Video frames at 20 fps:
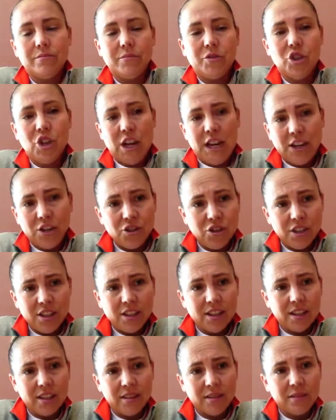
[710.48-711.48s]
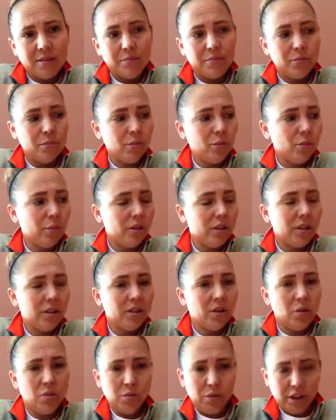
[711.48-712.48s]
changing them would
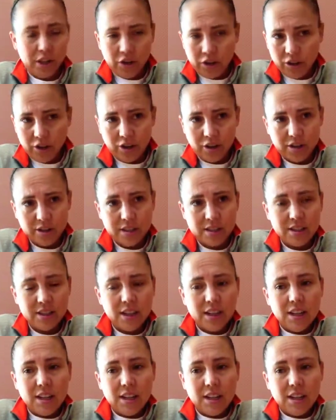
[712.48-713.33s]
only hurt